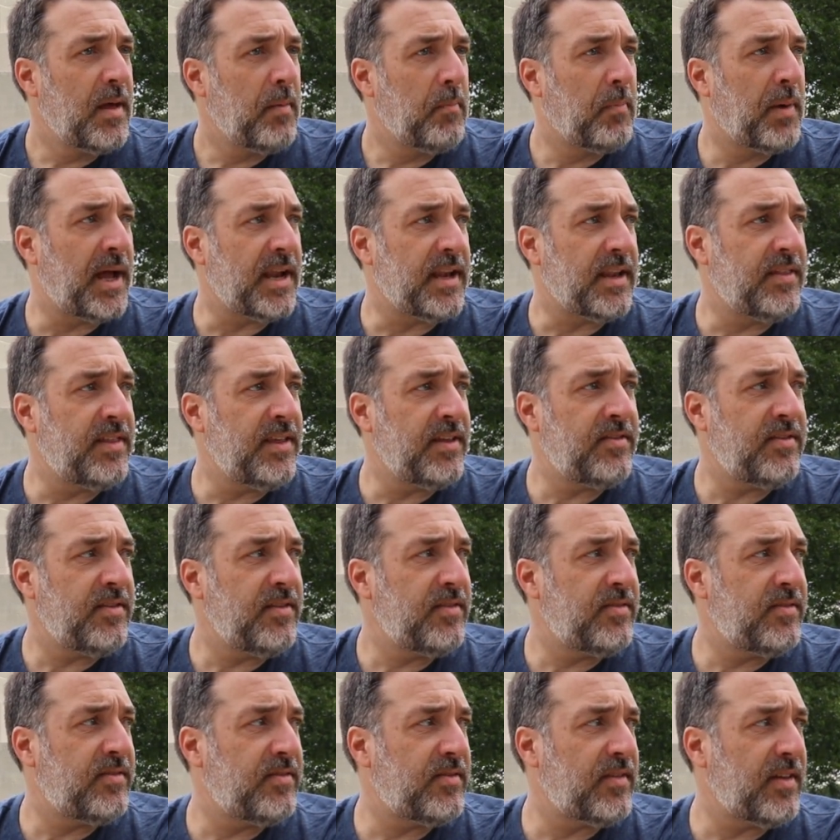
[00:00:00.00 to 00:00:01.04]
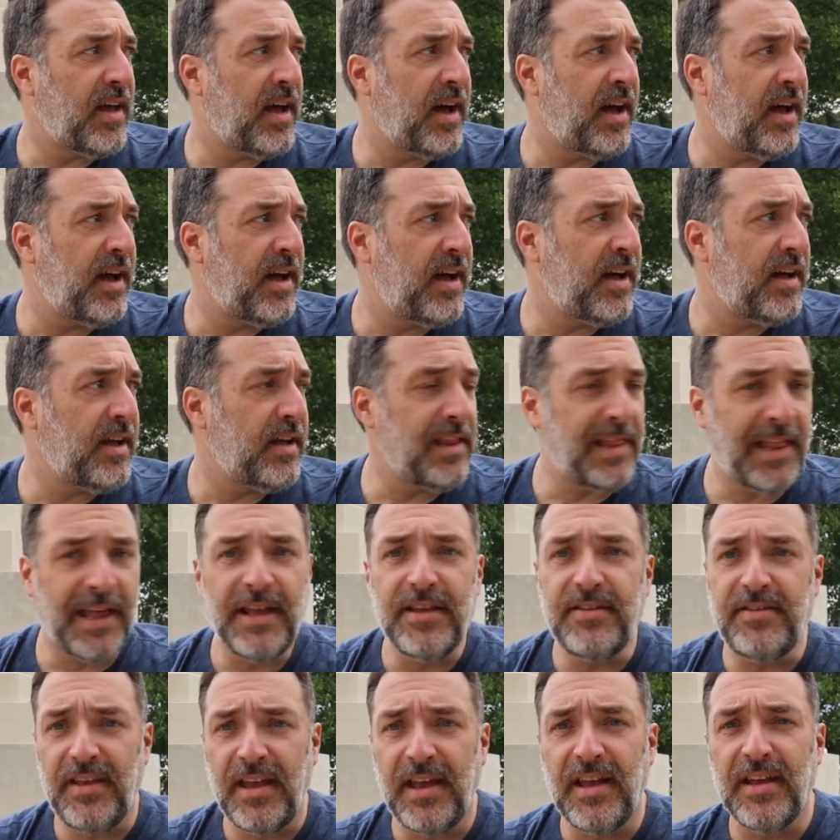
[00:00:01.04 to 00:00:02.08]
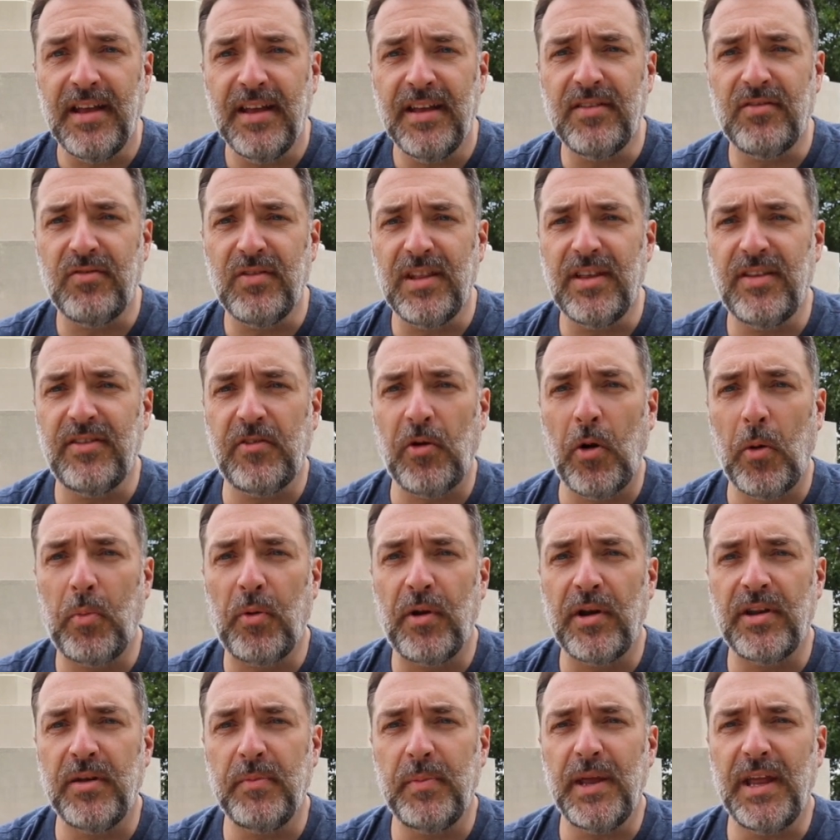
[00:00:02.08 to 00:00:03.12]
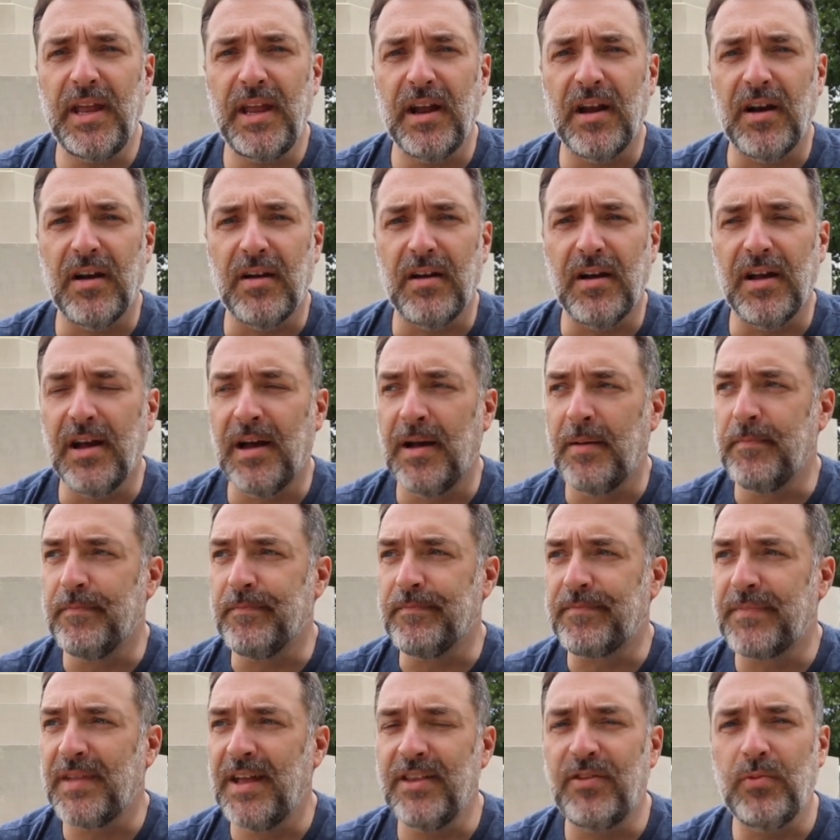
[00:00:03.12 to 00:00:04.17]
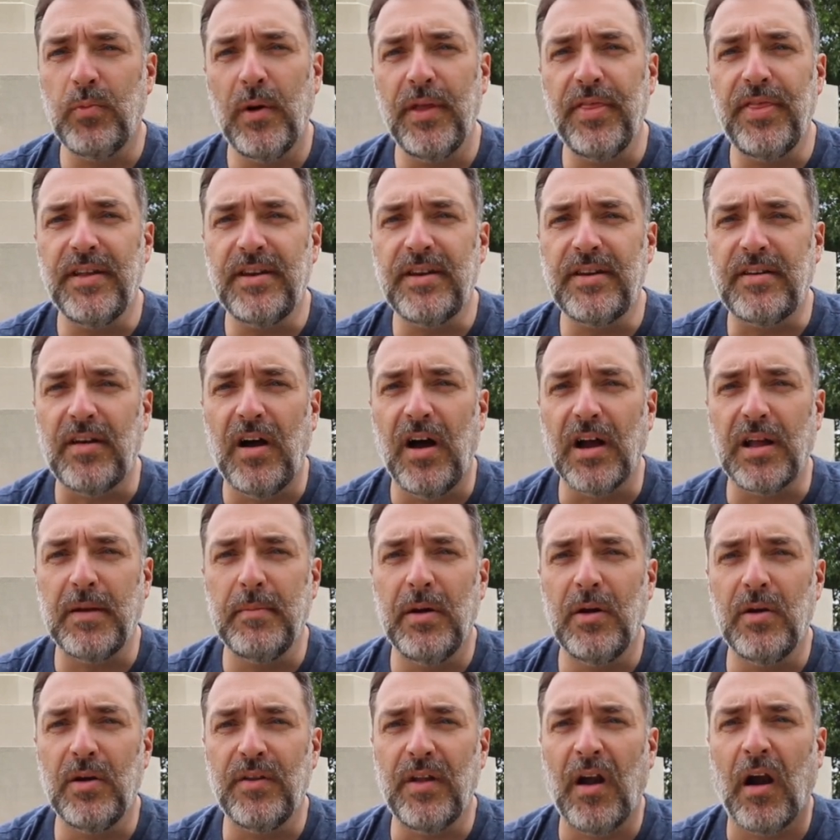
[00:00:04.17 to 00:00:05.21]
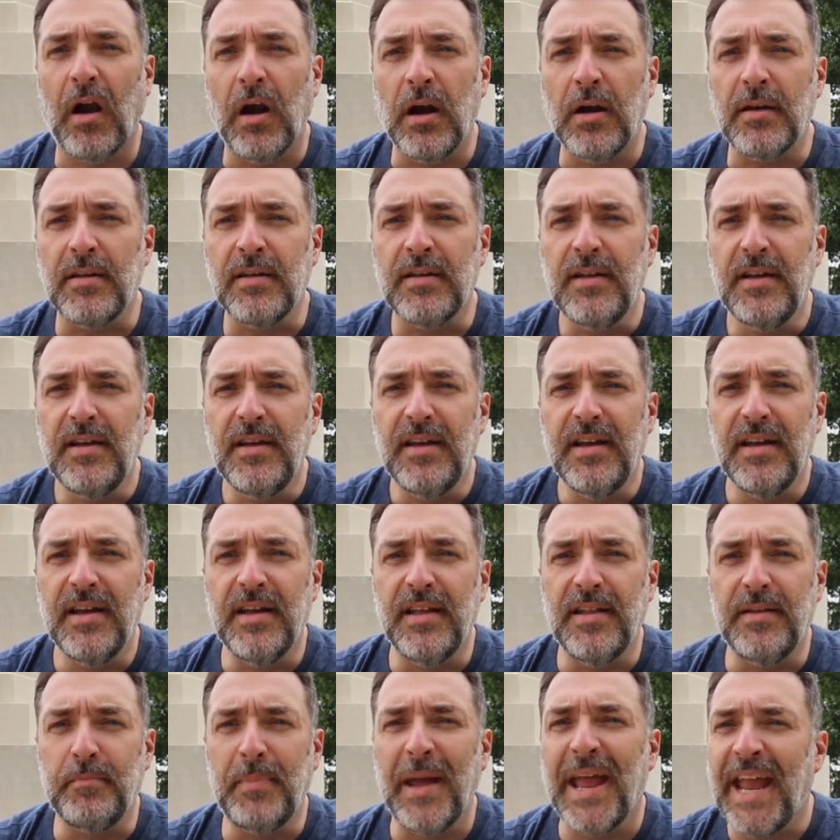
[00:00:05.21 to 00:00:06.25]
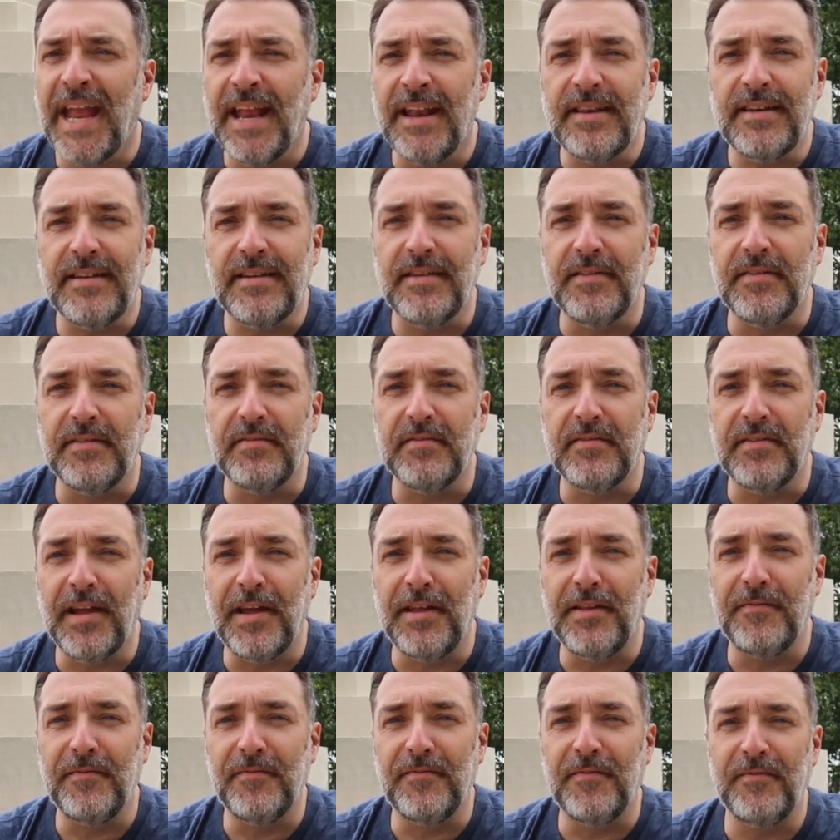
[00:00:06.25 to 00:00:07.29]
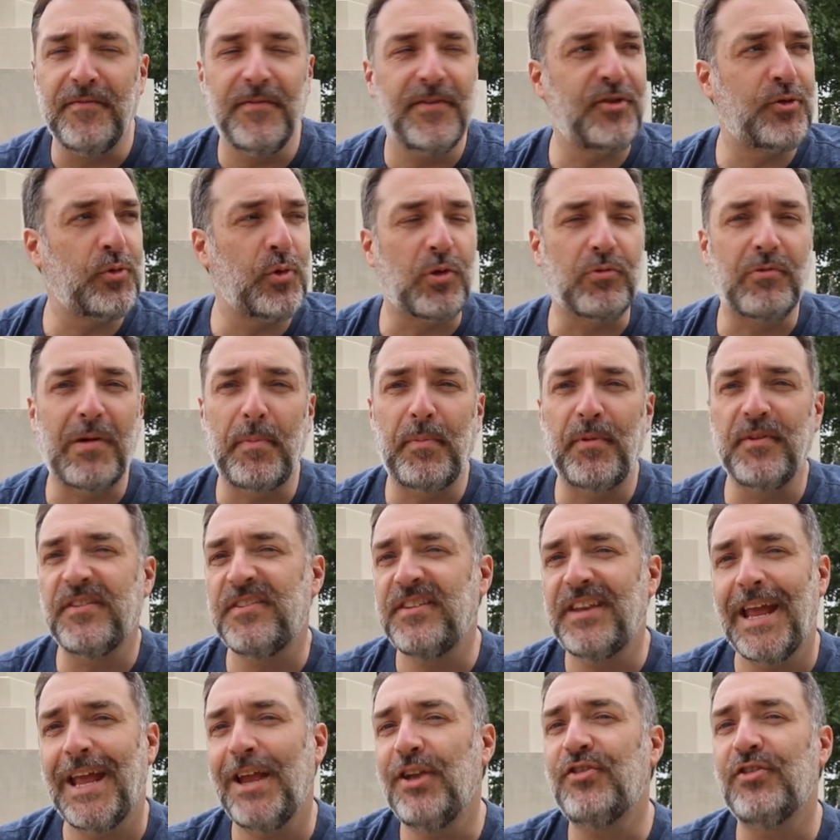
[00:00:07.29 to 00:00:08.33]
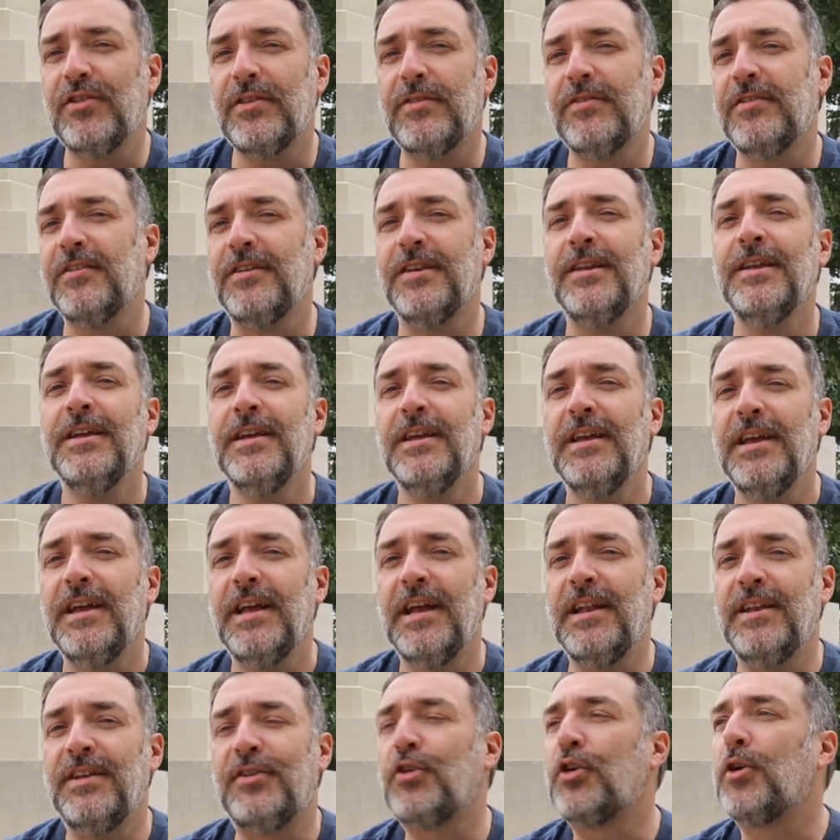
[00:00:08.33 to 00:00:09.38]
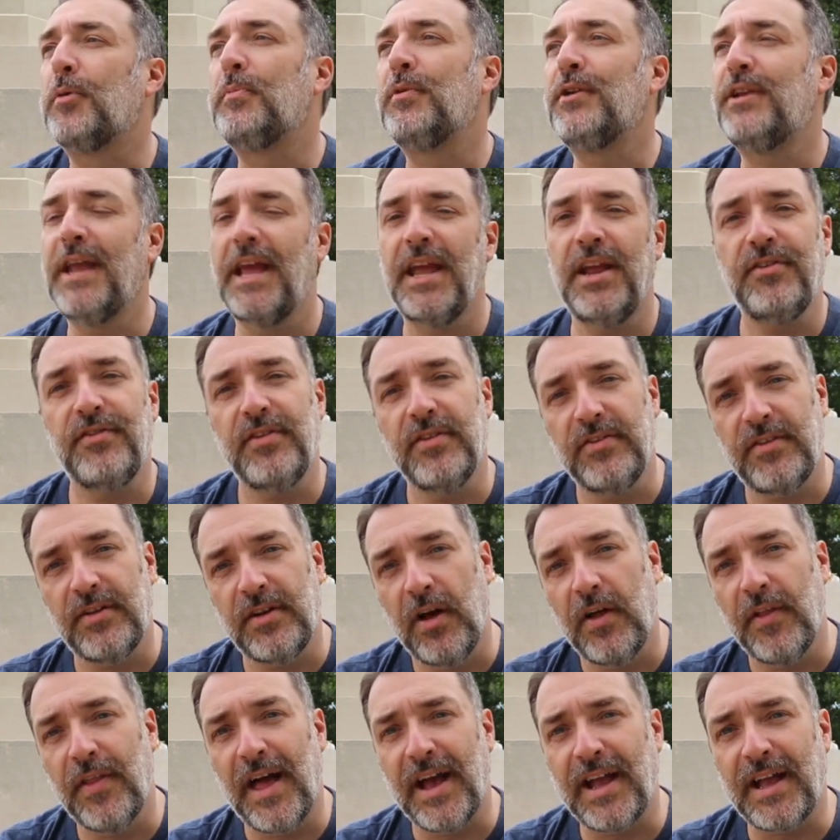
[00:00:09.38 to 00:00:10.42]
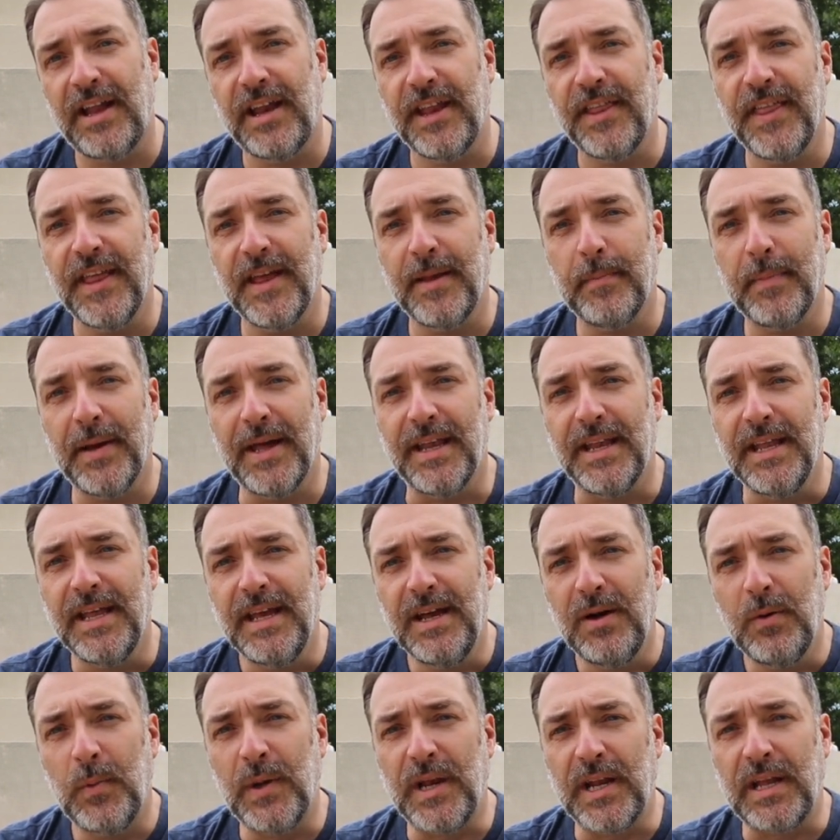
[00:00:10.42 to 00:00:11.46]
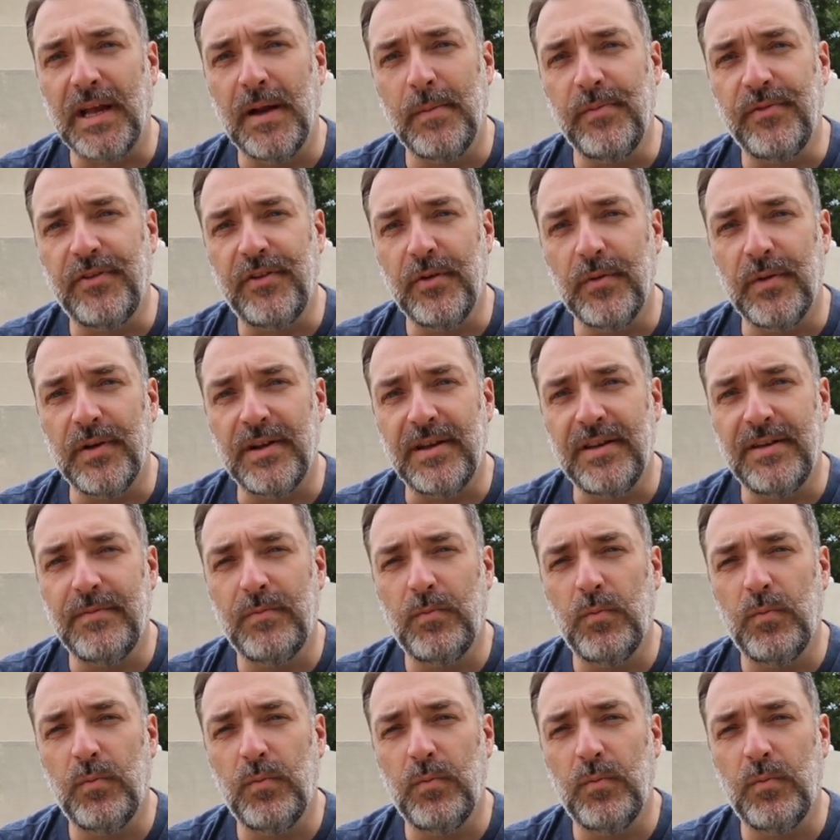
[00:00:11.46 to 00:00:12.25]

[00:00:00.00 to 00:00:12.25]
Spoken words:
But this is, like I say, it's really sobering to be here. It's one thing to talk about art and paint and visual representations and interpretations and all that kind of thing, but when it comes to it,